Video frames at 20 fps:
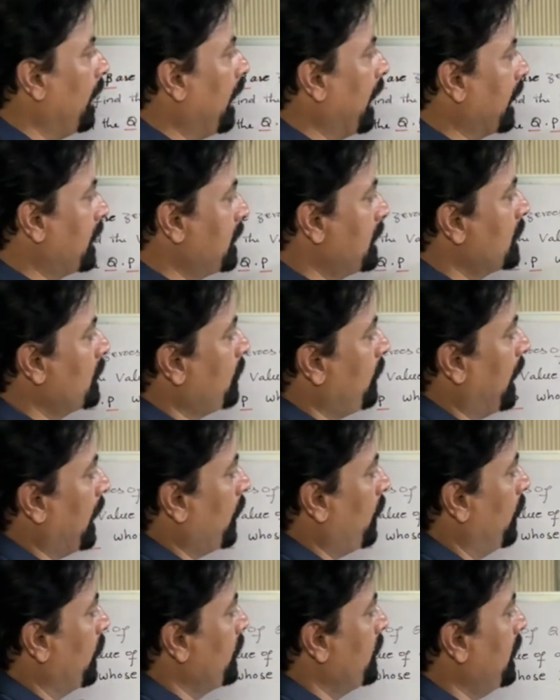x square
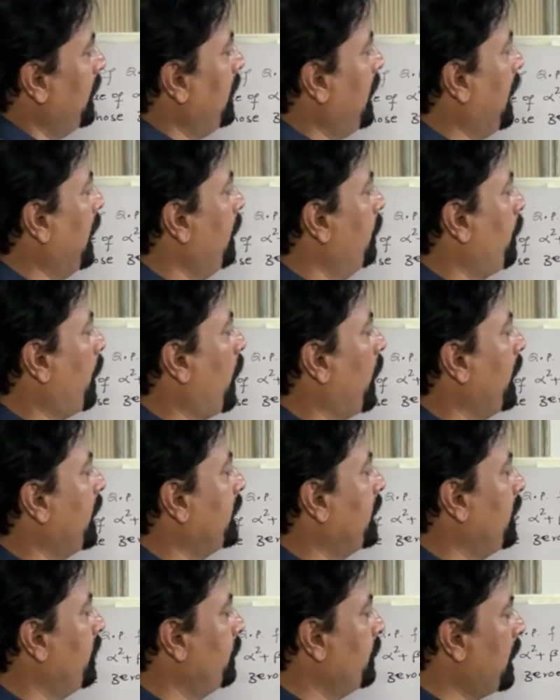quotient, and
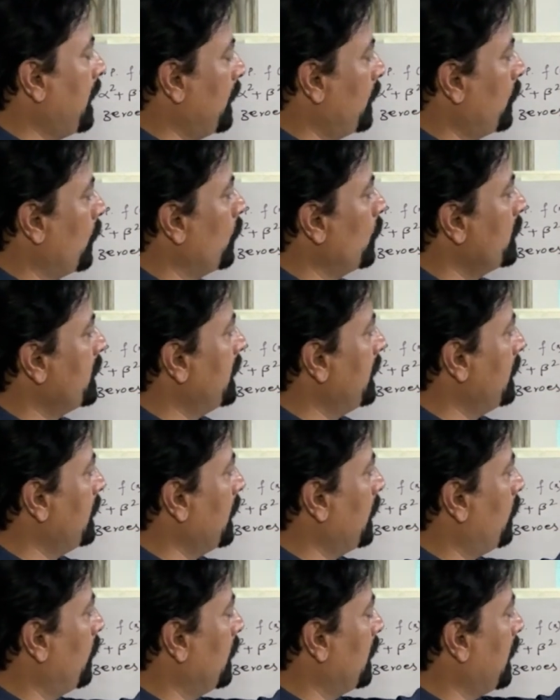product of the roots is
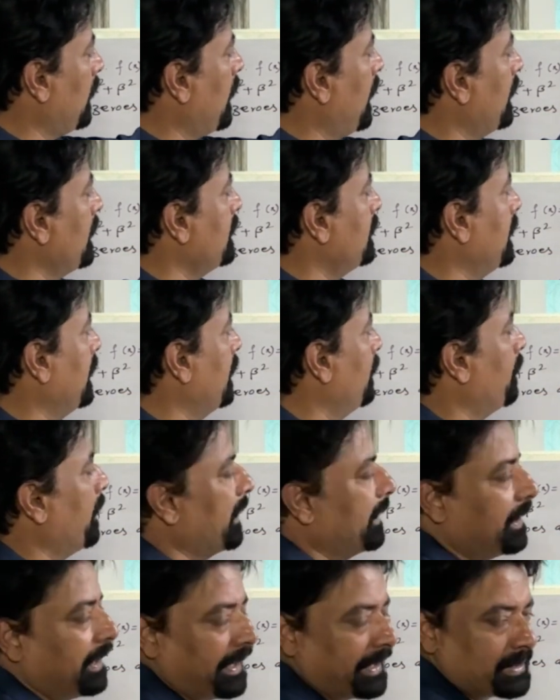equal to constant by
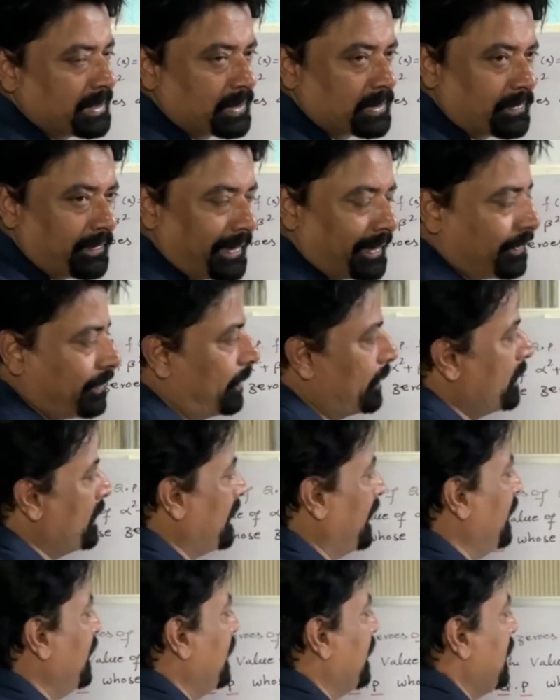the x square
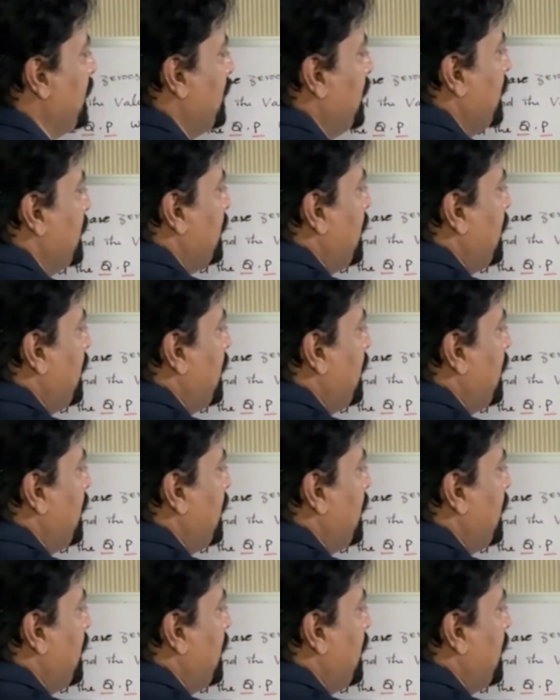quotient. This is